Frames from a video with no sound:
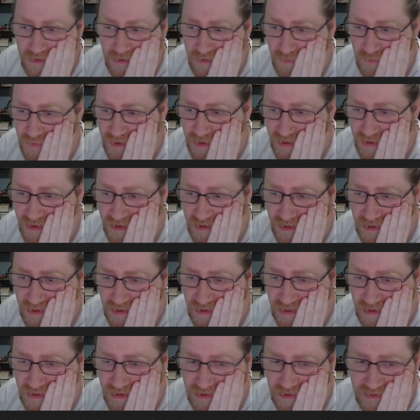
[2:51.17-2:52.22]
We
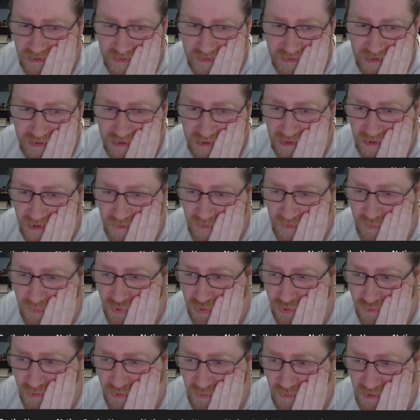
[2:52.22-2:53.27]
need we
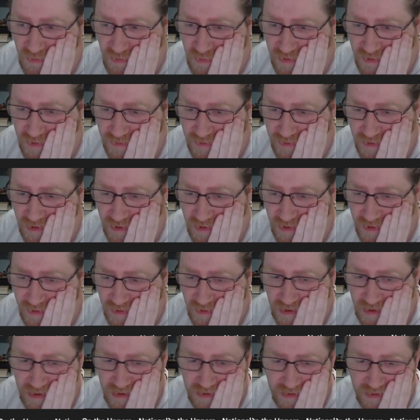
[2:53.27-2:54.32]
probably want
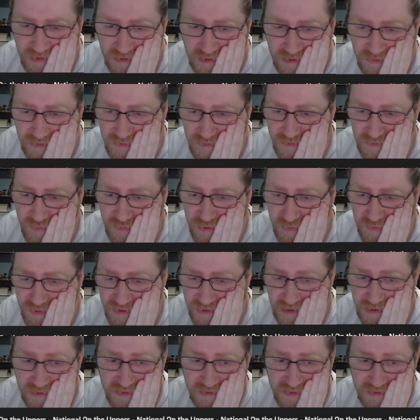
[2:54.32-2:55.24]
another Pokemon here.